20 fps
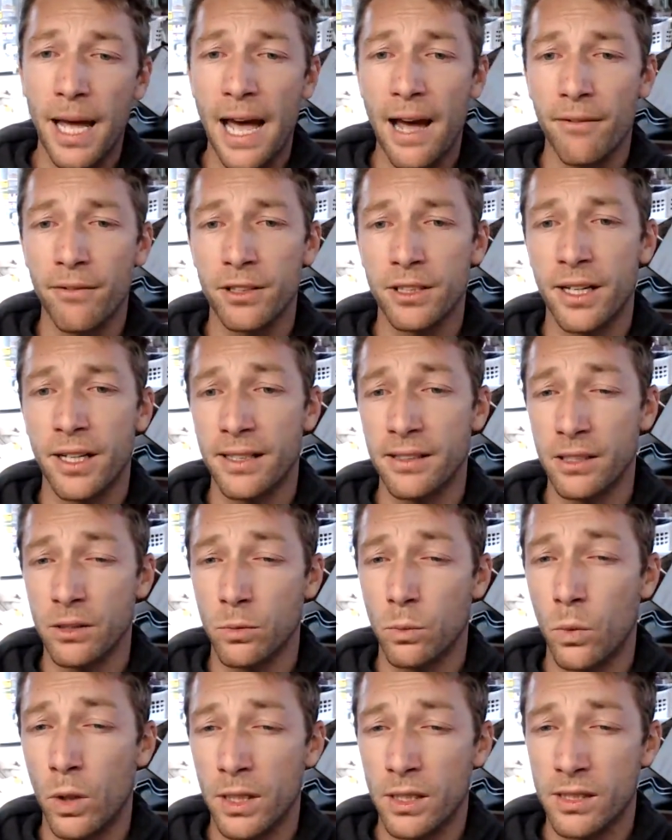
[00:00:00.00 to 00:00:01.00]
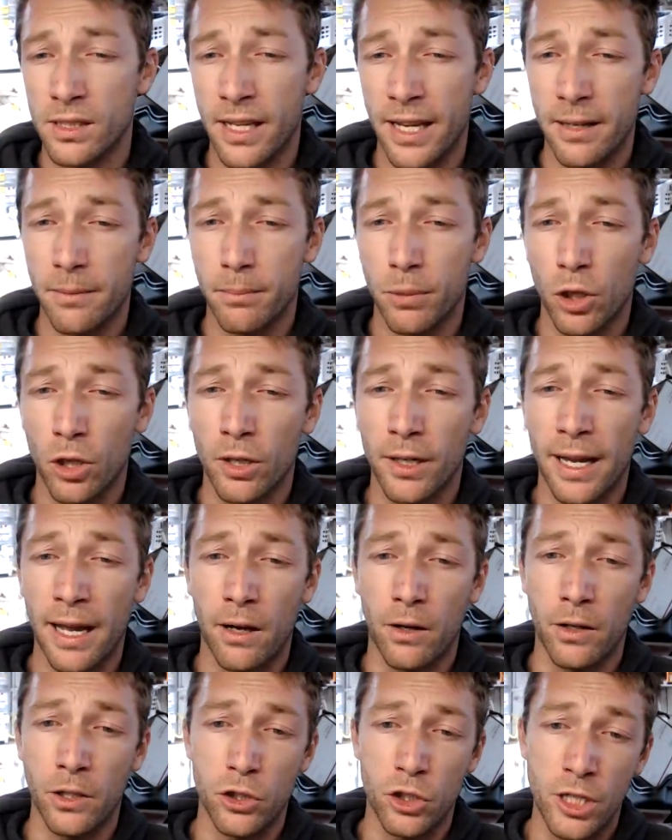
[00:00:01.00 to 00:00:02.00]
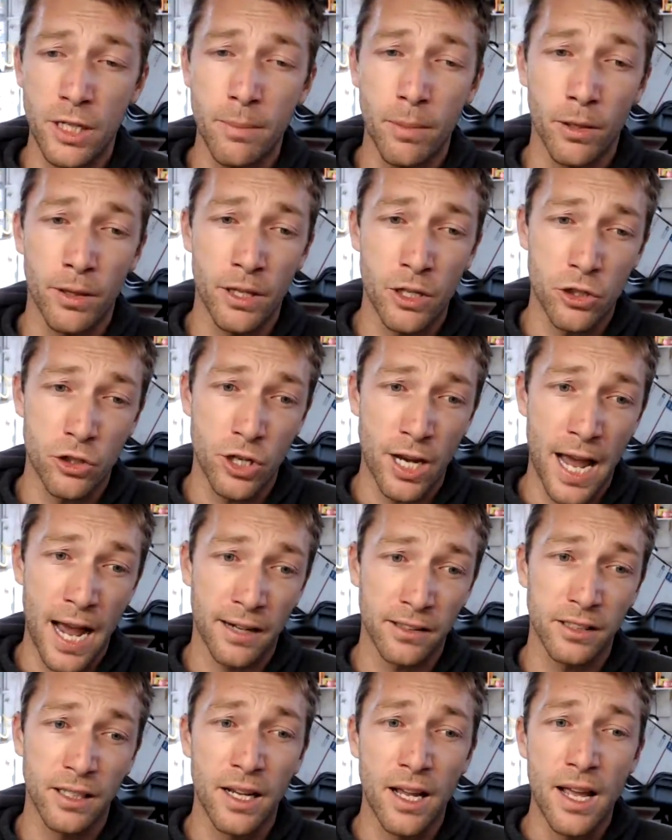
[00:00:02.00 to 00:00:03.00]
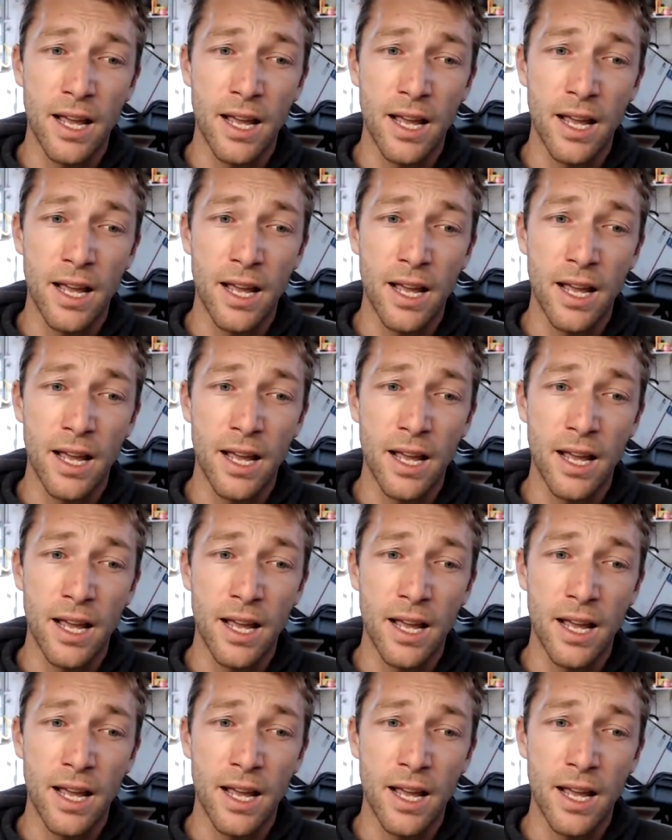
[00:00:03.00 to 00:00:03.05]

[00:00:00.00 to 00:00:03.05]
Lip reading: advertises 1 cent per gallon cheaper than Jax,